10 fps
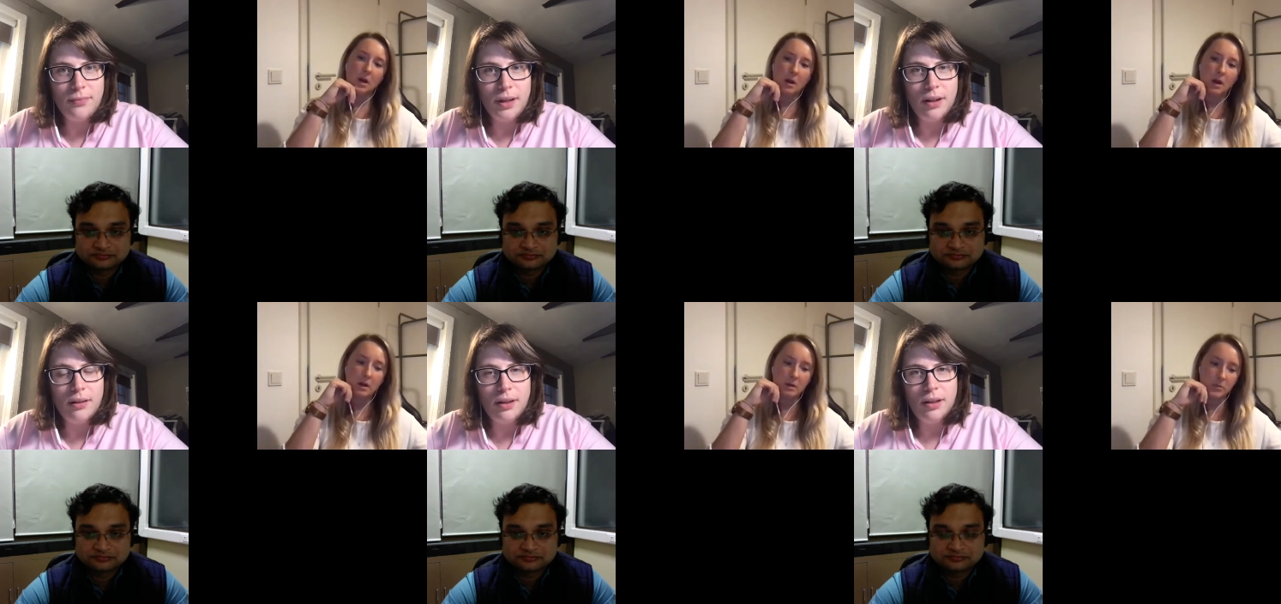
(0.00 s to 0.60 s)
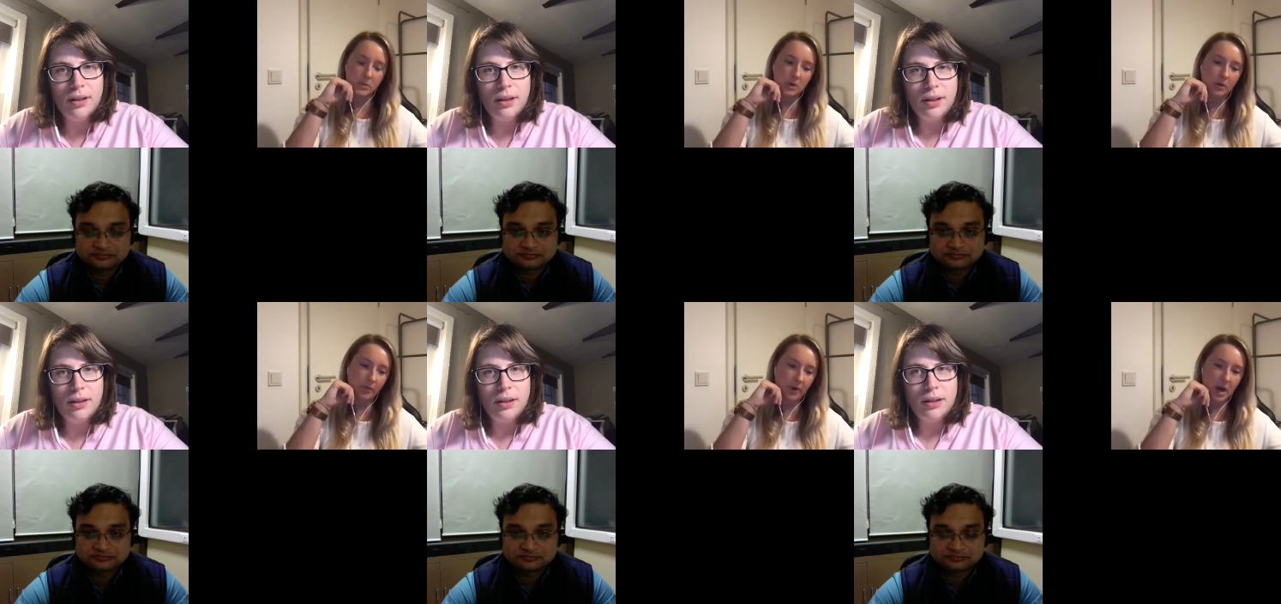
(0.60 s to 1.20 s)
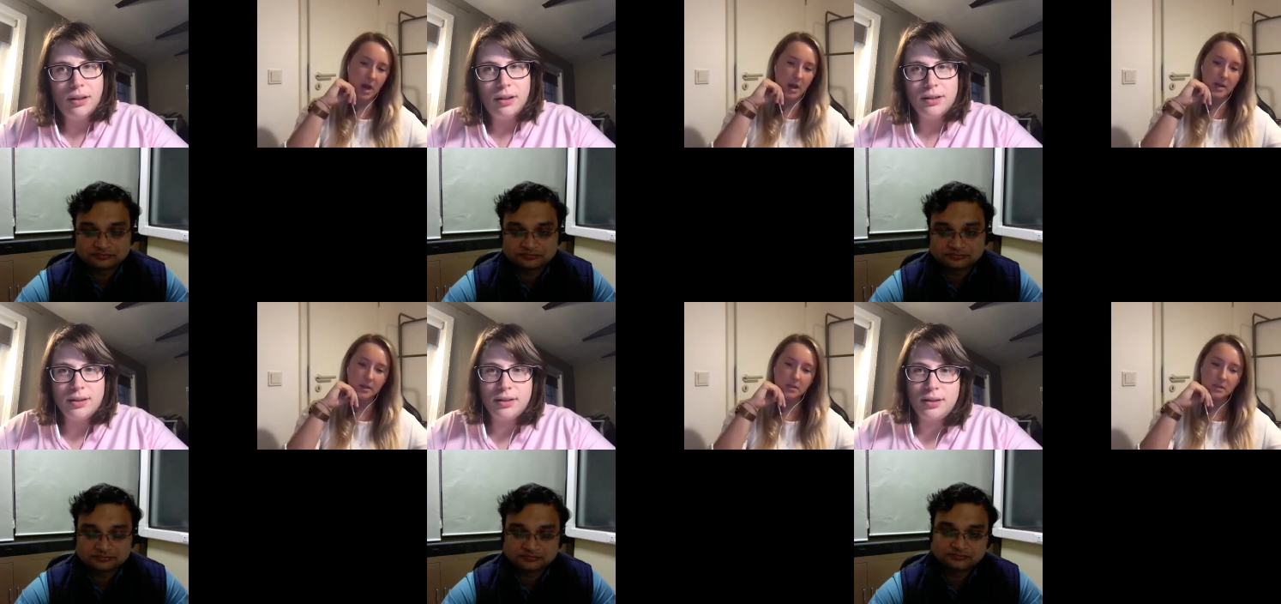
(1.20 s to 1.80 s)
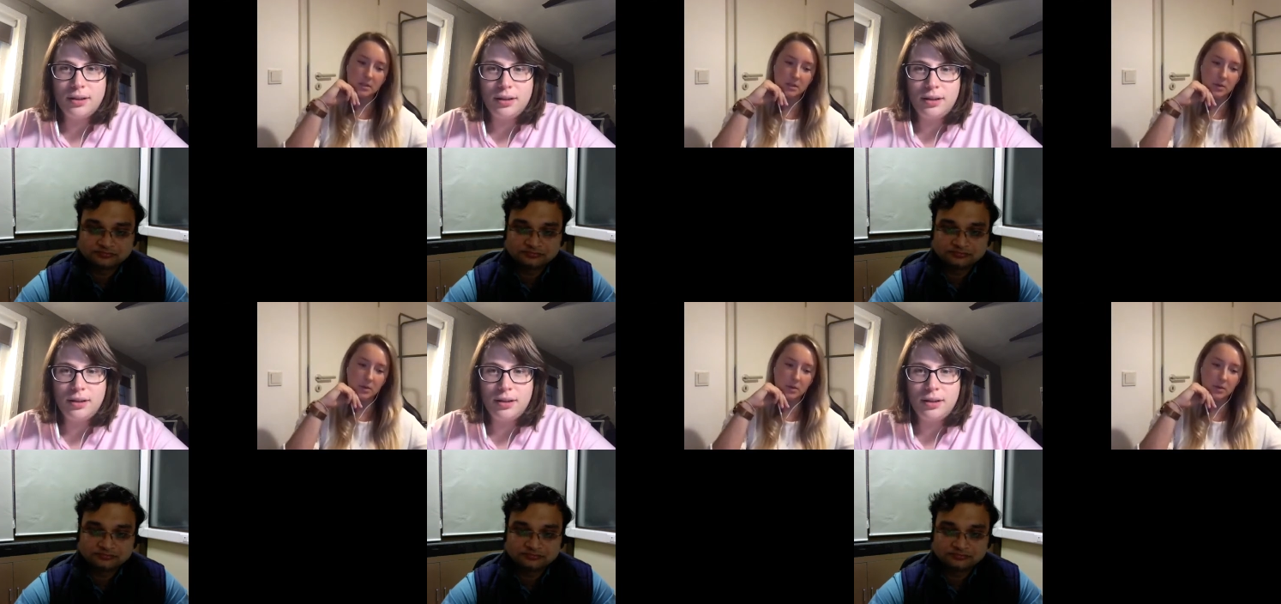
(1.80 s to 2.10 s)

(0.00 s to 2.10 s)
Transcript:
Speaker 1: So for us,